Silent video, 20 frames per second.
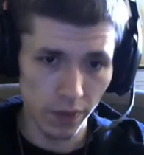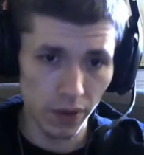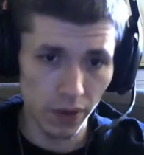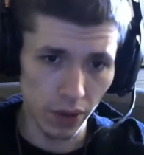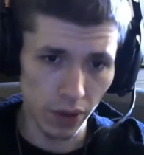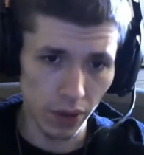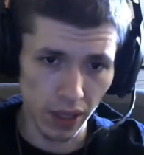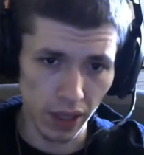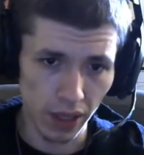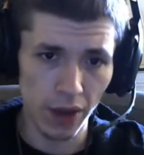
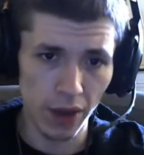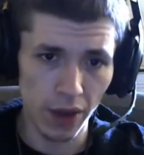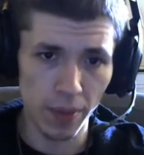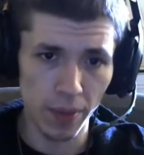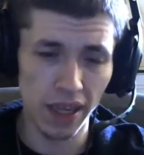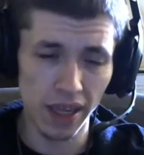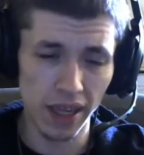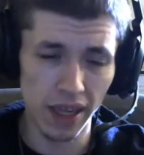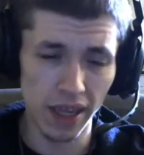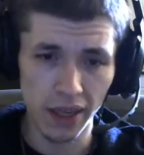Okay, that would have been
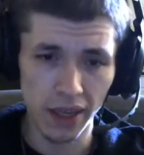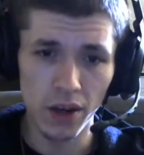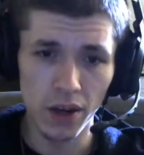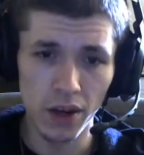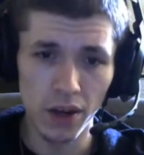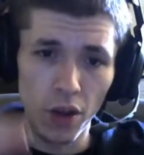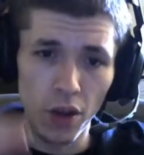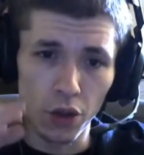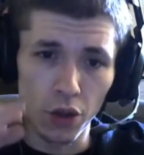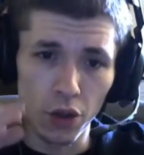it. And
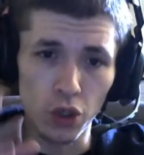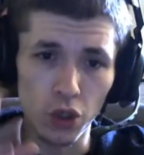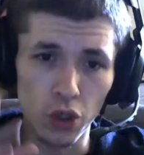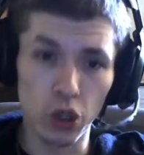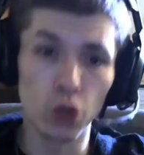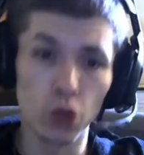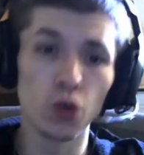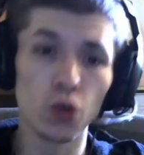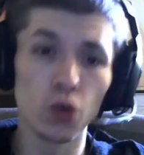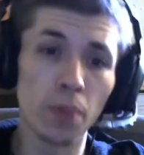
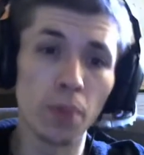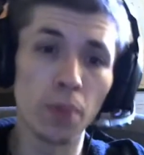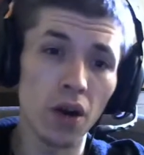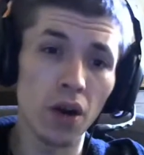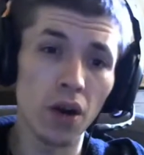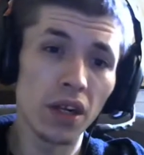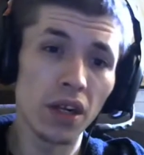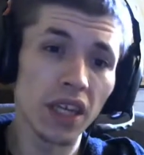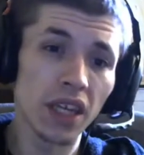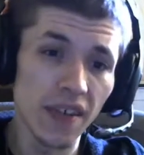
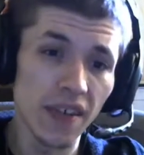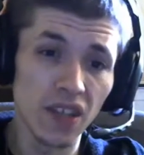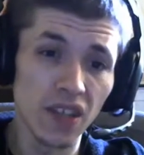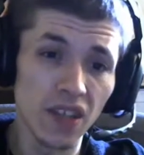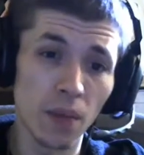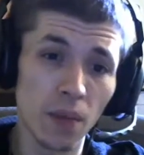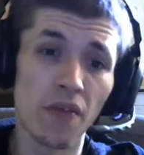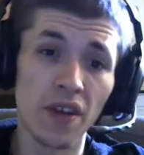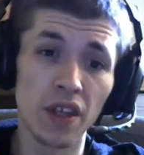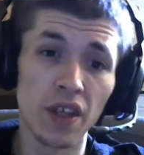Kuwabara gives some
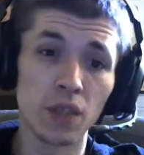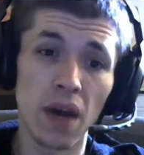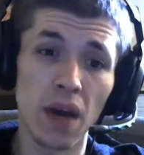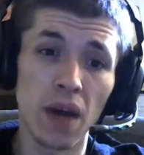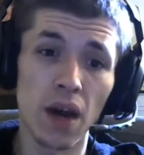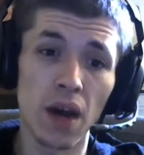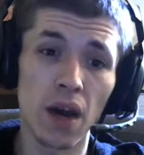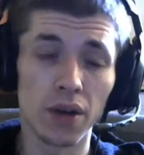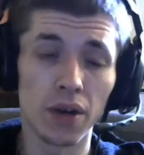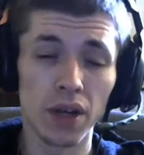of his
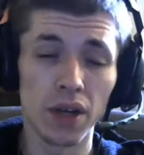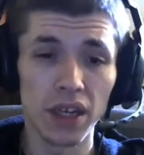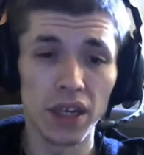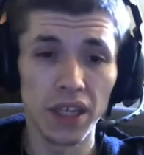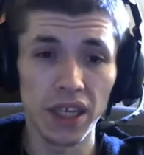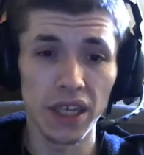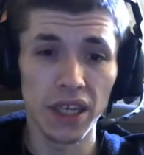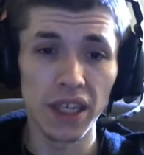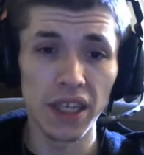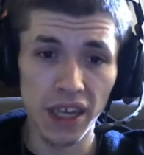power.
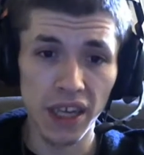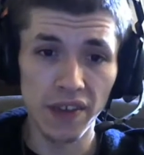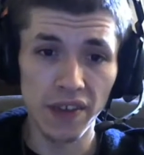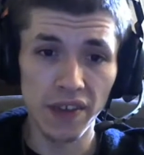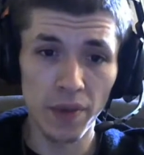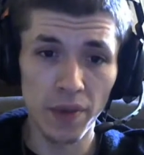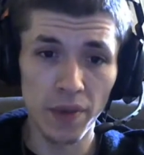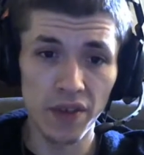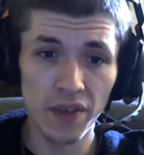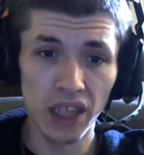He gives some
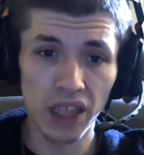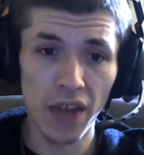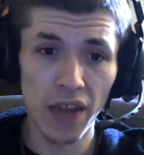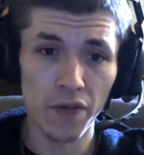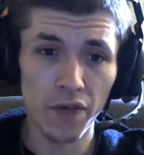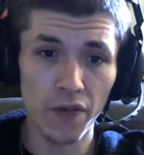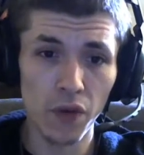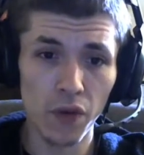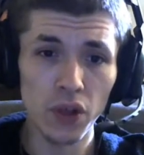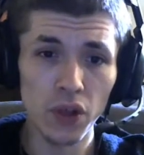of his life
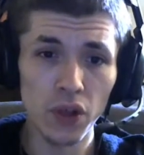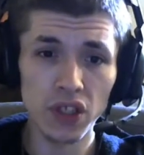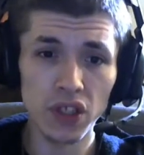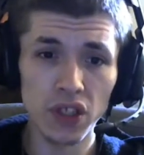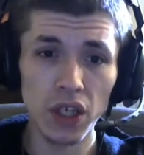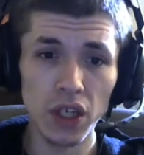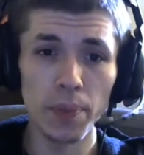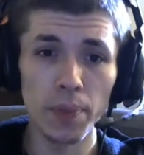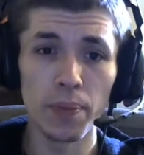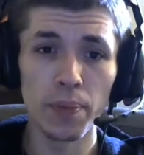force
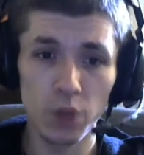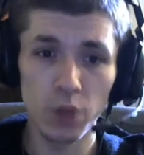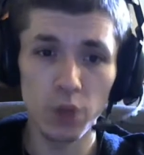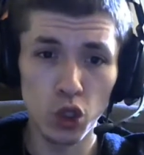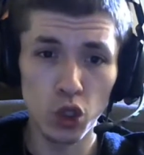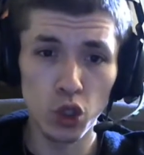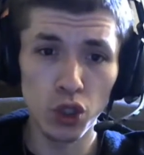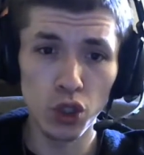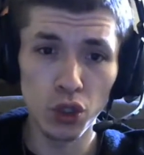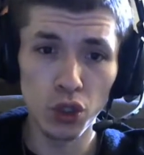to
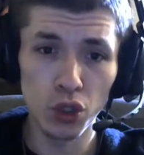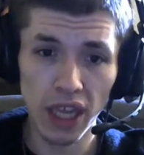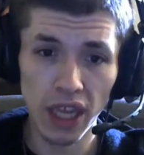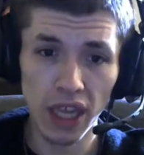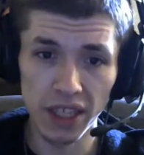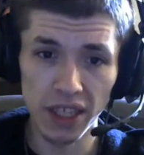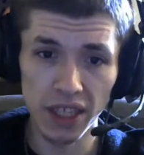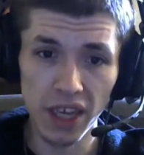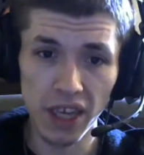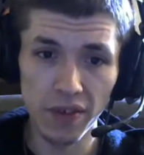Yusuke to
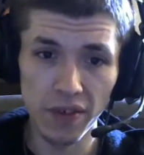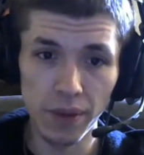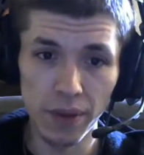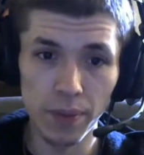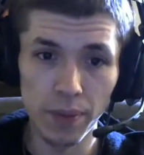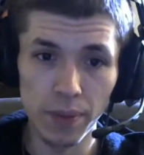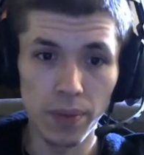save him.